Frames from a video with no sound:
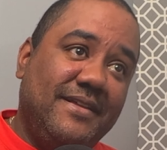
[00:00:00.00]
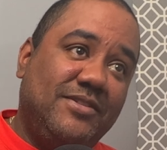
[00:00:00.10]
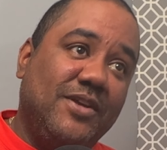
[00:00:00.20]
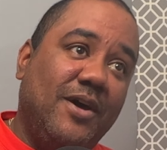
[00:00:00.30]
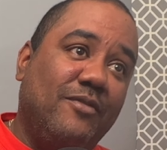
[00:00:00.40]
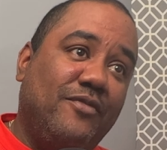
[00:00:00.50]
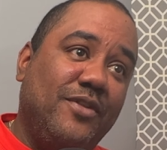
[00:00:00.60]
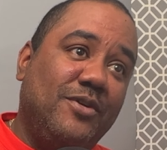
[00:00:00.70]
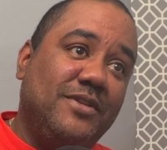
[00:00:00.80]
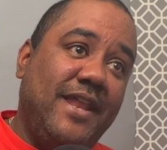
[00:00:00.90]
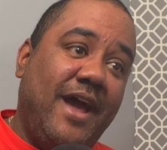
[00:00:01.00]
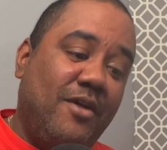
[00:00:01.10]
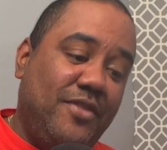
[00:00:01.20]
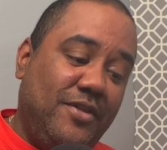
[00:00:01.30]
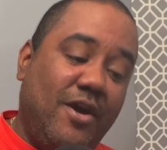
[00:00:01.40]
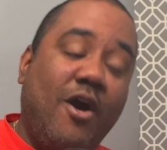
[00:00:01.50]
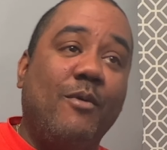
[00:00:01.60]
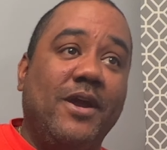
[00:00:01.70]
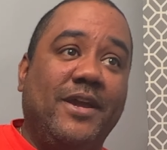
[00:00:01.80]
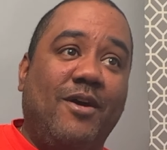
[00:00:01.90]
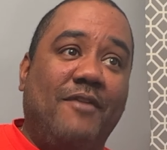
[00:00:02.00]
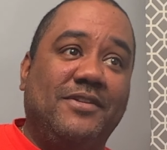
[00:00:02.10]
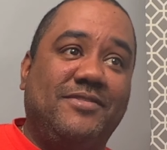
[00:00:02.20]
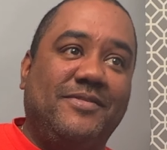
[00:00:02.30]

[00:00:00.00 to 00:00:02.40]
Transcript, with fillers: So for those that are out there that are working in office,